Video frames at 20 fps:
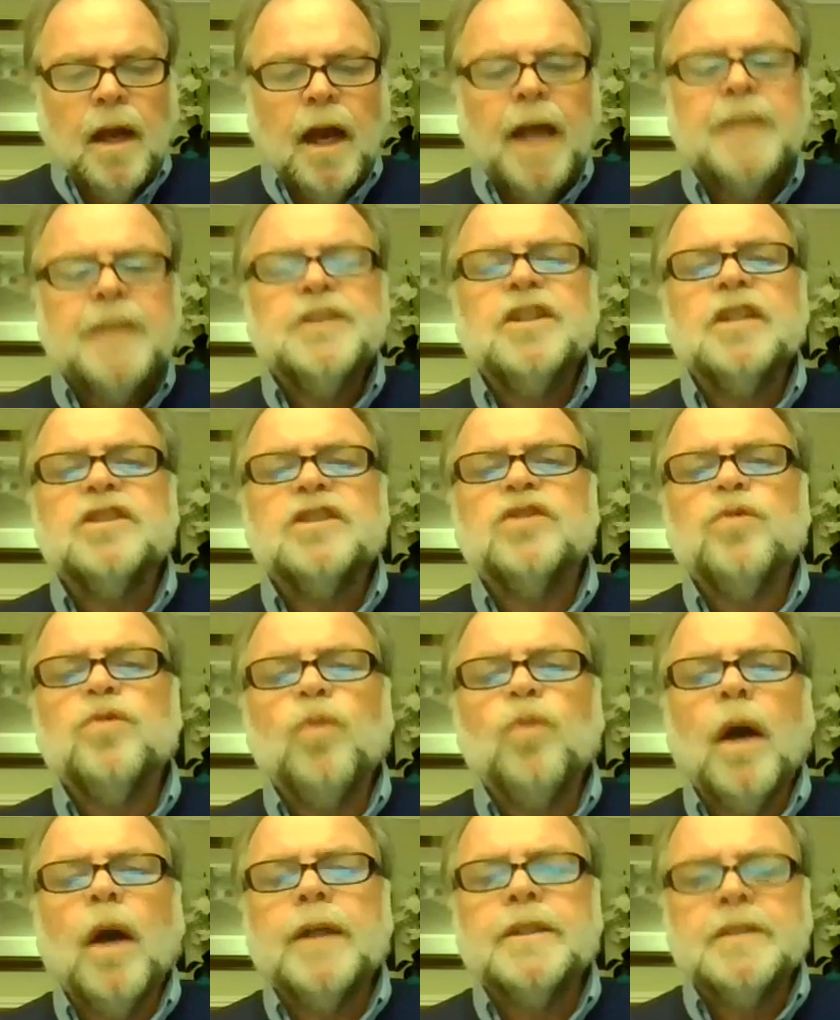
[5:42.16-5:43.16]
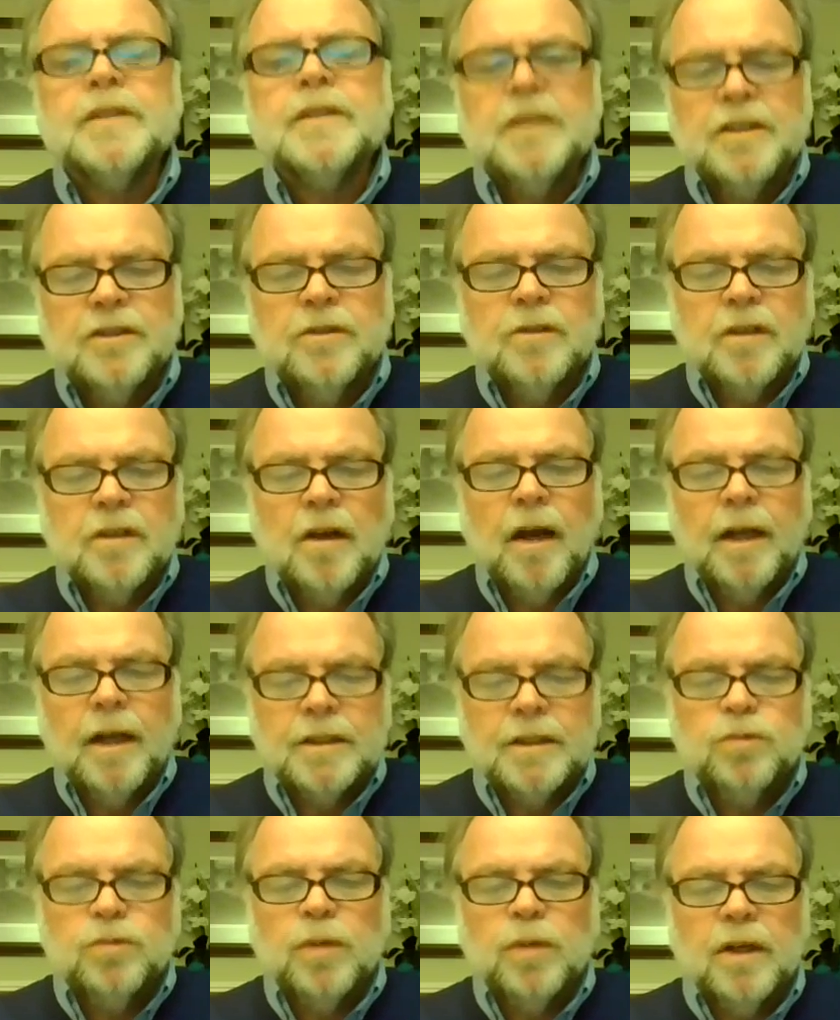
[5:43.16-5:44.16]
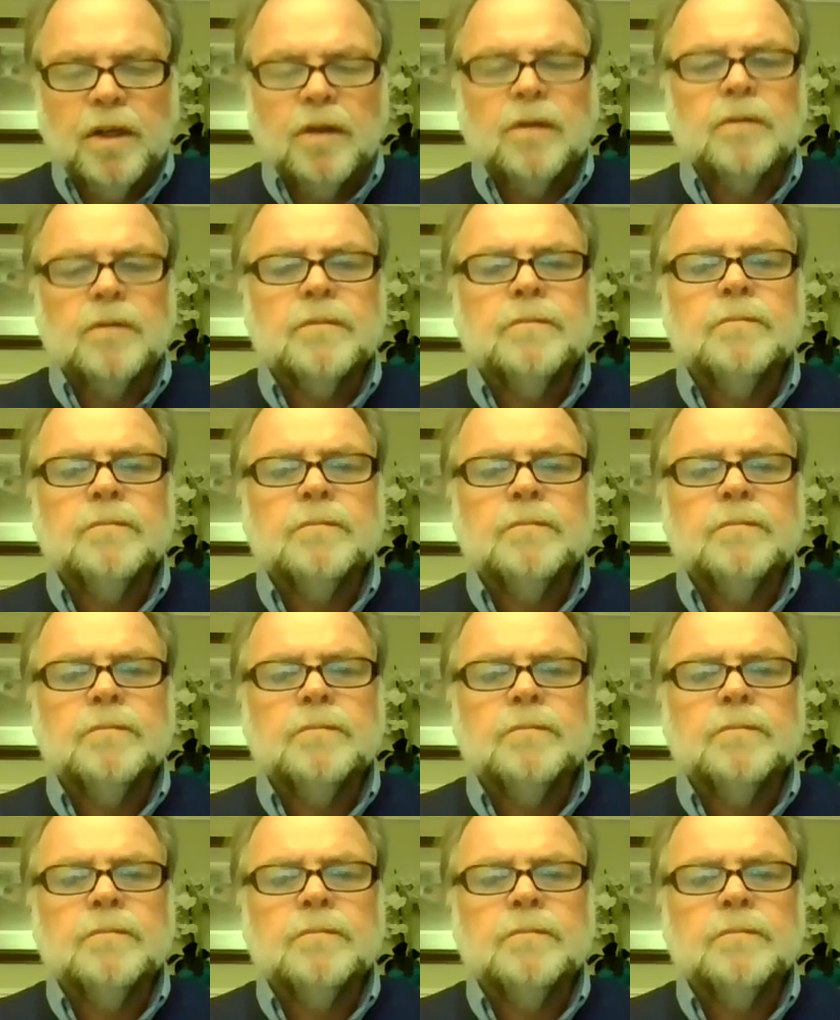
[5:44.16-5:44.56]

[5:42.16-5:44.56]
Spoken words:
I just want to do God's will.